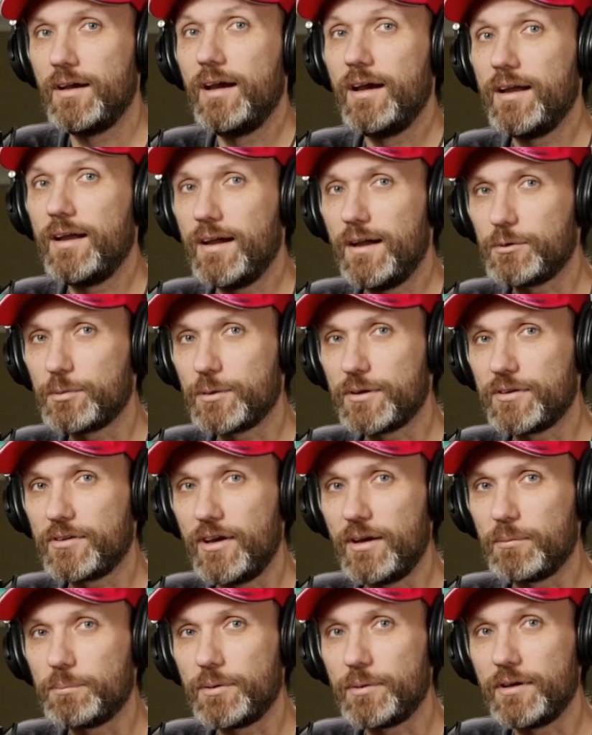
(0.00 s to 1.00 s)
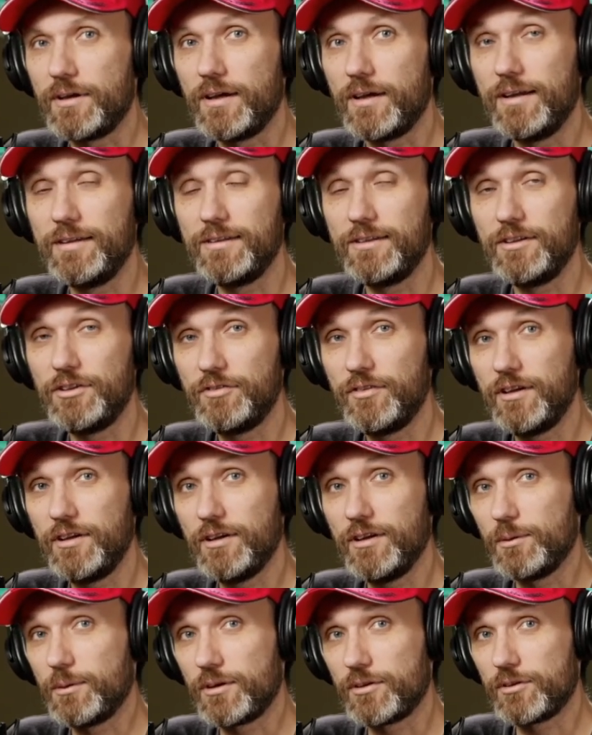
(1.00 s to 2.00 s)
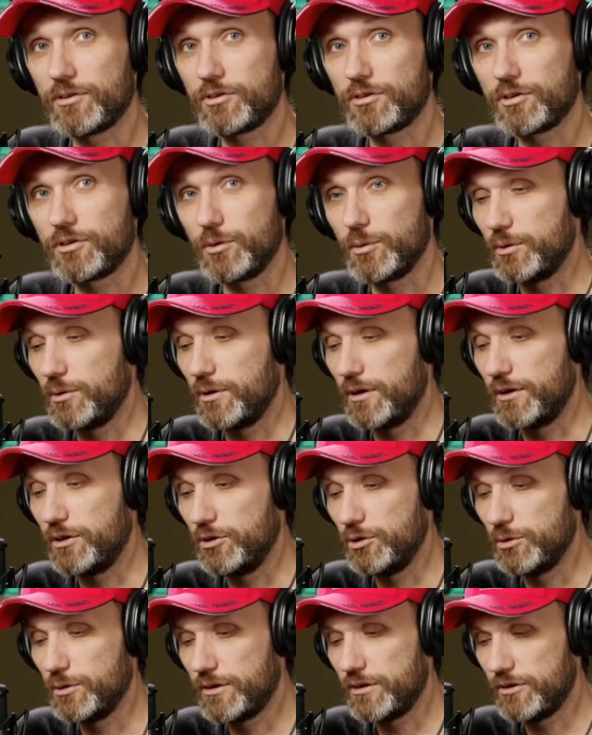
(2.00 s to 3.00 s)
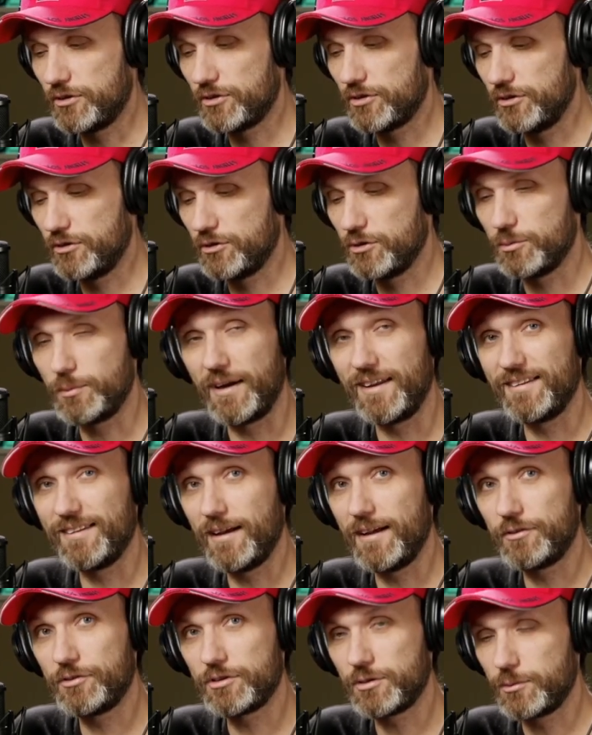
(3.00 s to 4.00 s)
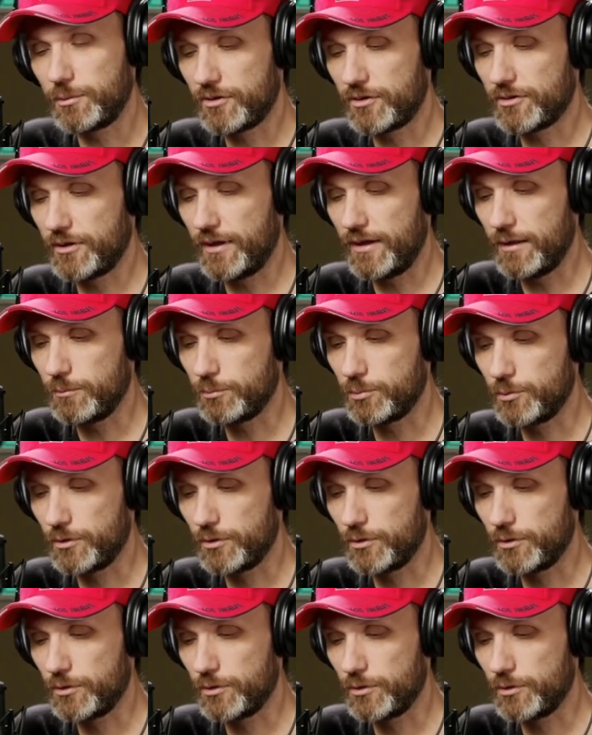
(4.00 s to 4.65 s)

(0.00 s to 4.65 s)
Hey guys, what's up? Uh, in this video, I wanted to show you a new addition to my live streaming setup,